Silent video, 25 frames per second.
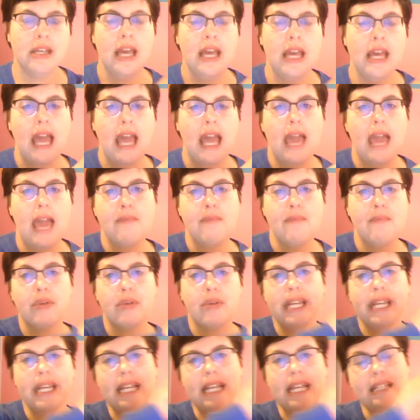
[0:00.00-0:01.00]
and bringing
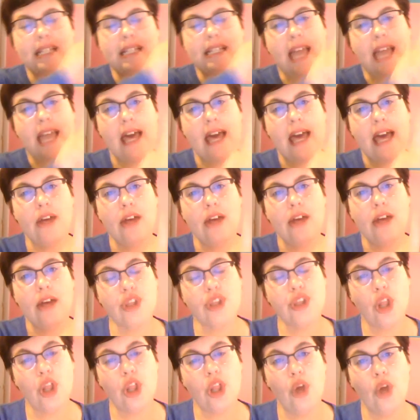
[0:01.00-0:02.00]
it down to the
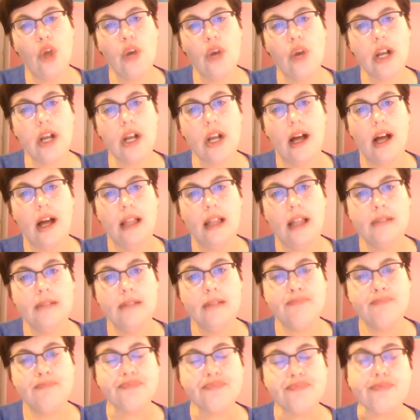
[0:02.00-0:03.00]
lower column,
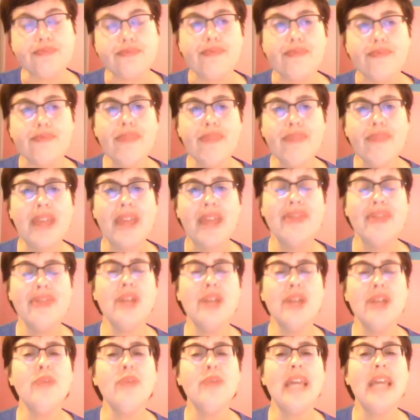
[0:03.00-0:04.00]
then
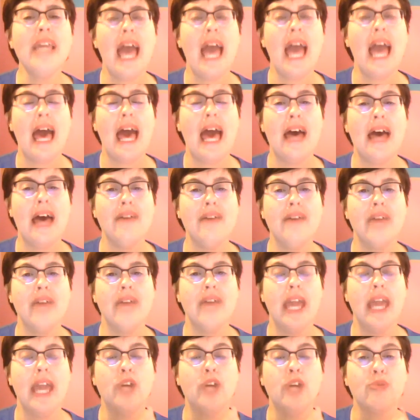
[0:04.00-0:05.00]
we have a
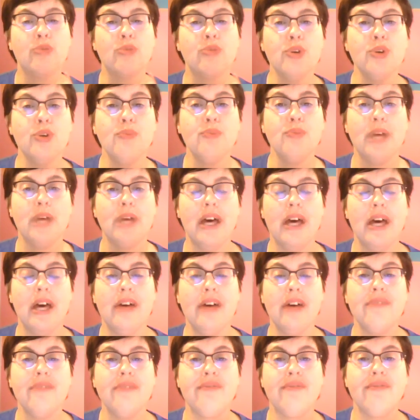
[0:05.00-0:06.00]
group of
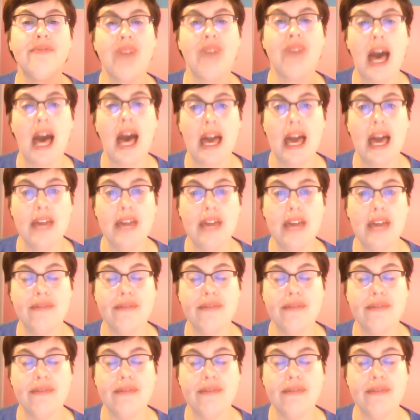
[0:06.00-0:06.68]
5.